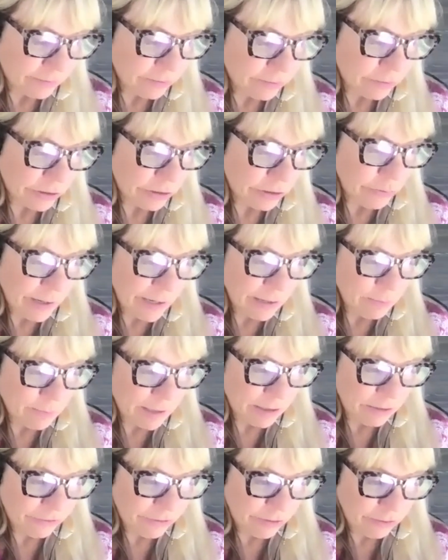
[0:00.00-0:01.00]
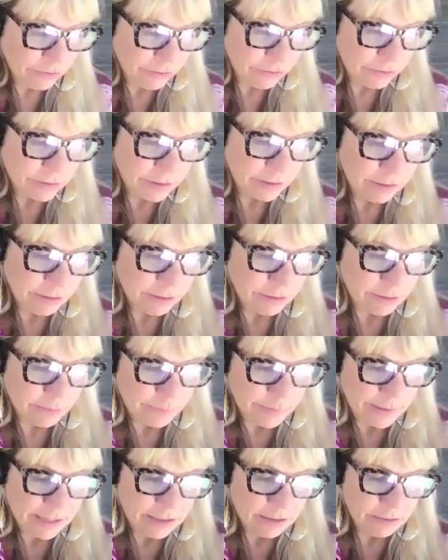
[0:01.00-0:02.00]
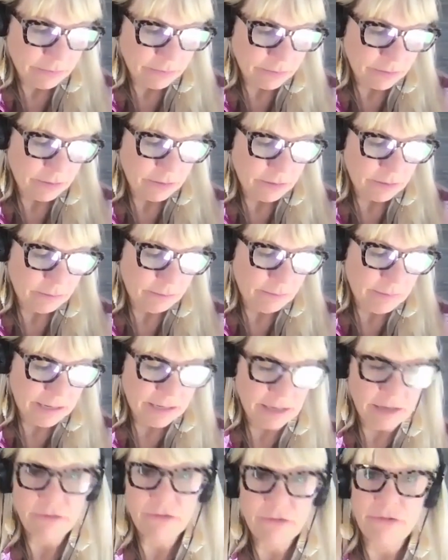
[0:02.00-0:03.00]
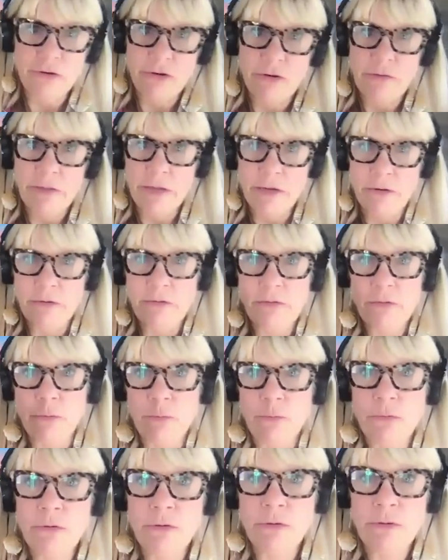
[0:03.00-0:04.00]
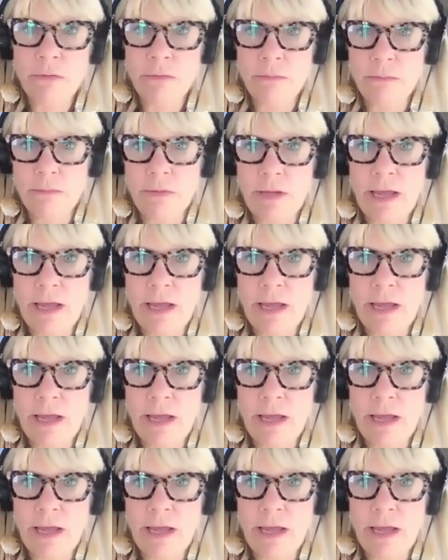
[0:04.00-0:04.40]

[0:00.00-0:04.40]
So you had mentioned earlier about making sure that your school